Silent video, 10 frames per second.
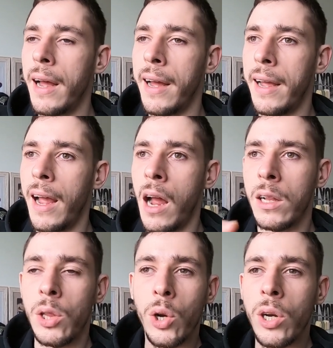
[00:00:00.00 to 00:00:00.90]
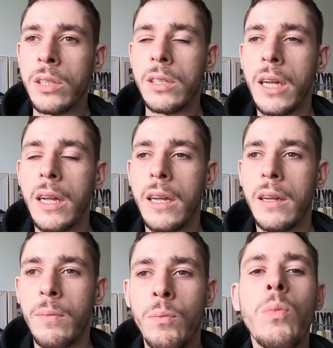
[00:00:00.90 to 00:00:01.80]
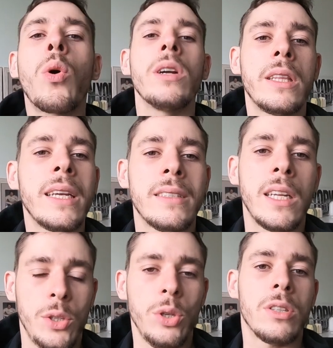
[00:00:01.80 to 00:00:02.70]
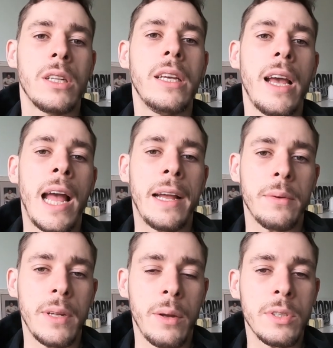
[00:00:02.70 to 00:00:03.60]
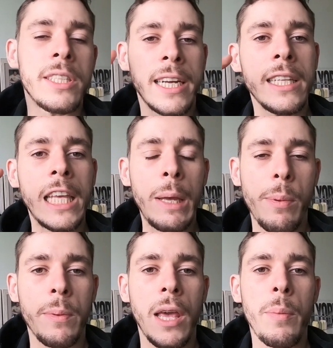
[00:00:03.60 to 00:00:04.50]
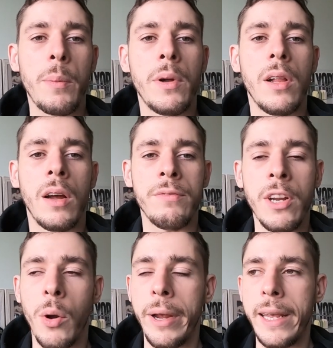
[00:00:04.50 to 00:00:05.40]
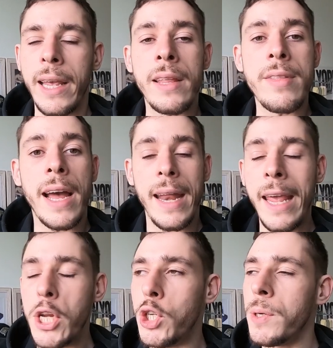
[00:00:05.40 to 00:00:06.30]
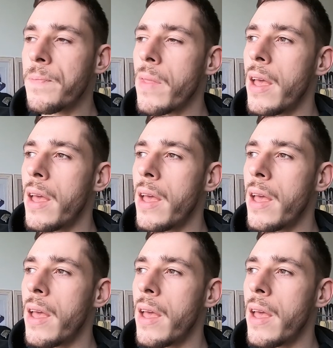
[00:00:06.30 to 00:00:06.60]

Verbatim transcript: I, I learned more things than usually I, I was technically capable of knowing in that age.